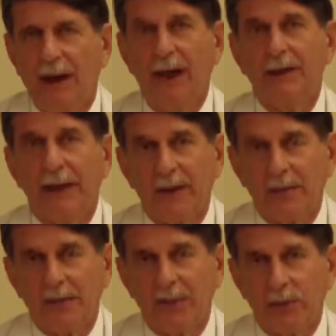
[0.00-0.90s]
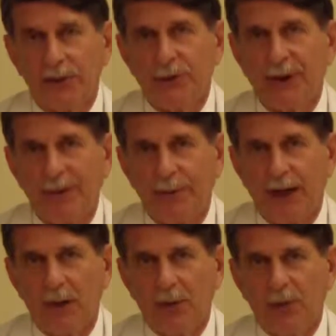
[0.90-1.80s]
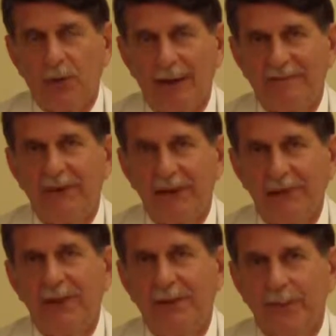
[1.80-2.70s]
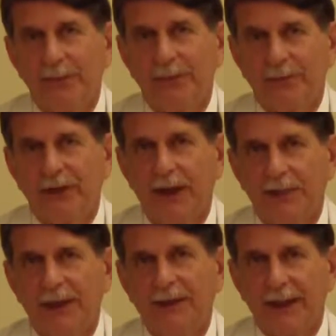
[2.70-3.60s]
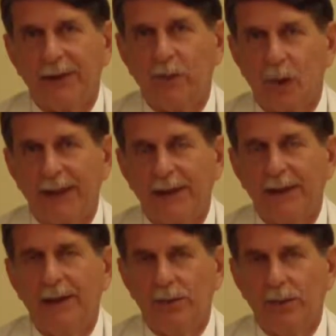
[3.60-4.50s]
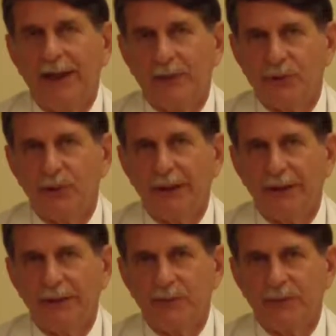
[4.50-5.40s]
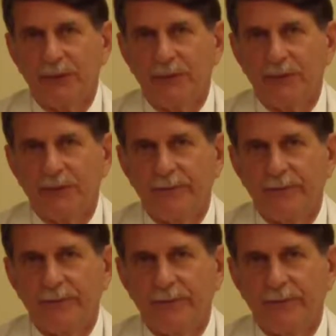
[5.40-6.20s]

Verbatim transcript: unlike people with a J pouch who have a limited period of time that they can wait without soiling themselves.